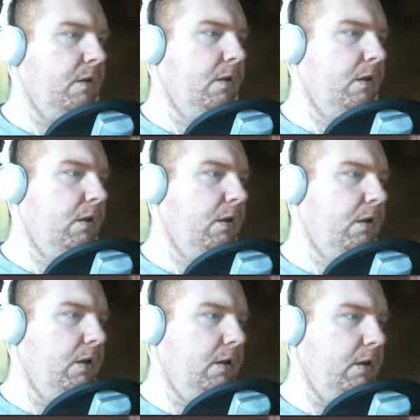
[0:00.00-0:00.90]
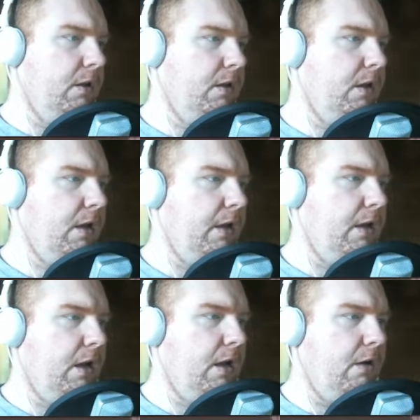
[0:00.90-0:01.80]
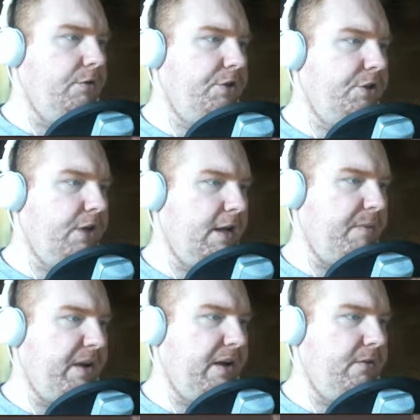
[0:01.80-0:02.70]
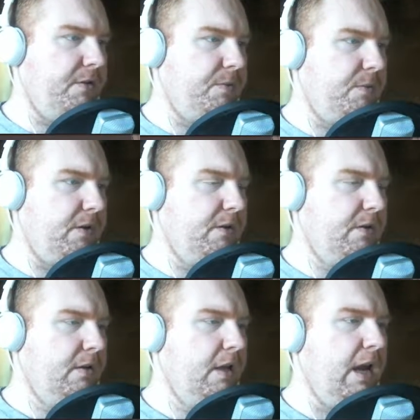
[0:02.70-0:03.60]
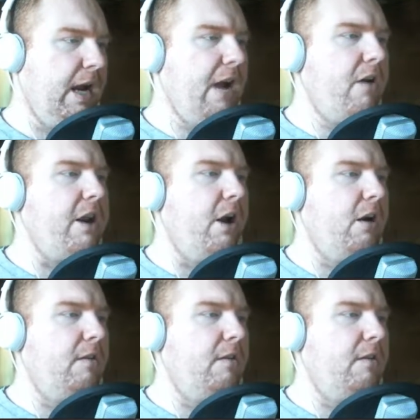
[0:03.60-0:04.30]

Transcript: I know. Shut up. I heard this one. I already heard